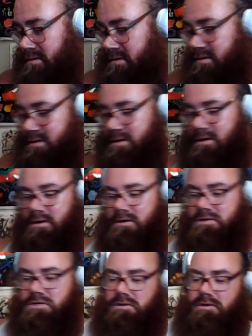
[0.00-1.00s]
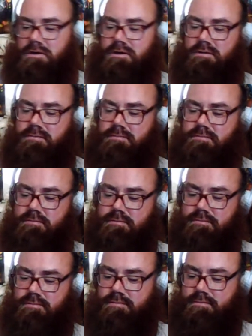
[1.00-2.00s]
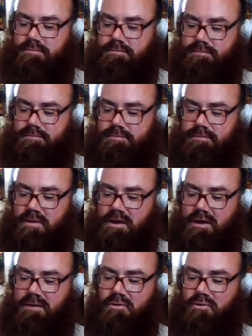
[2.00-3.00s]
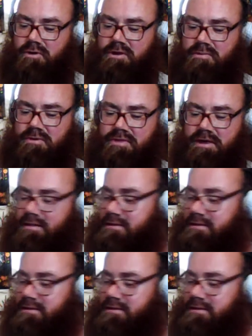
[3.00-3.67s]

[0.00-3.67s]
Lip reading: And actually, I'm going to put